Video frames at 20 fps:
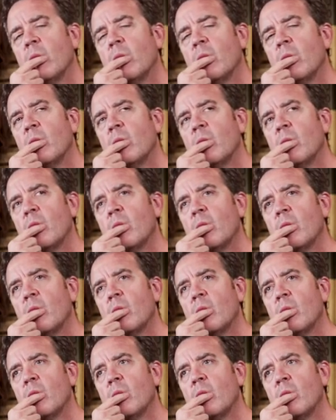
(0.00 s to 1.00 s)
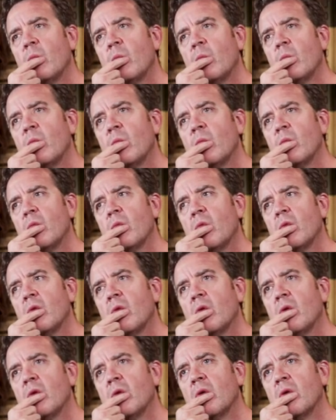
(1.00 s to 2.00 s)

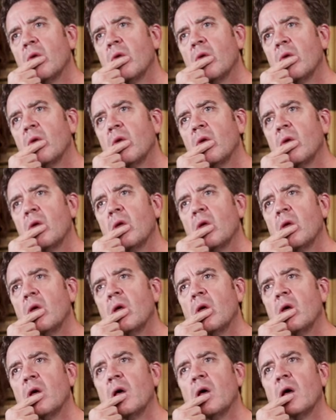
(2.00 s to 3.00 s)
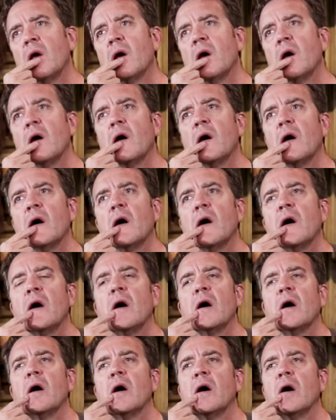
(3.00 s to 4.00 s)

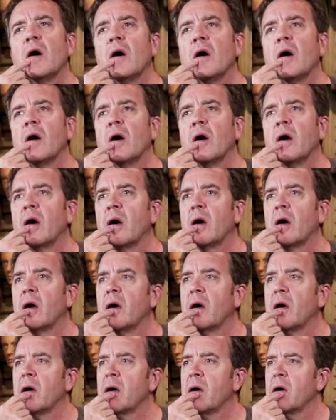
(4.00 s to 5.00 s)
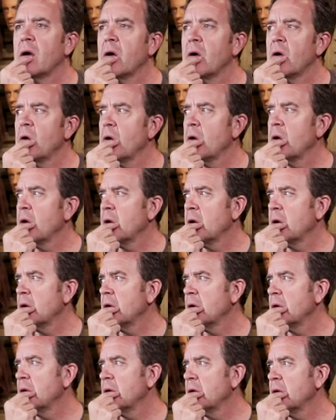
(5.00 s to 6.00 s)

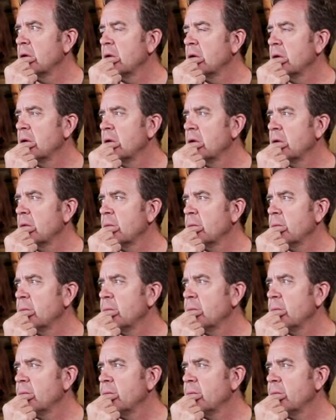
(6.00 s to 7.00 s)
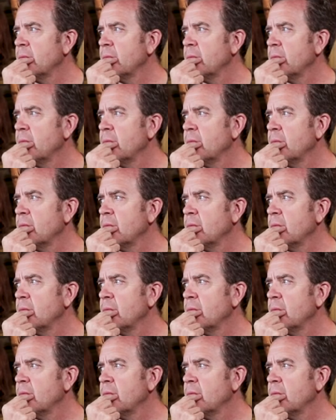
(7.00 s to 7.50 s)
(silent)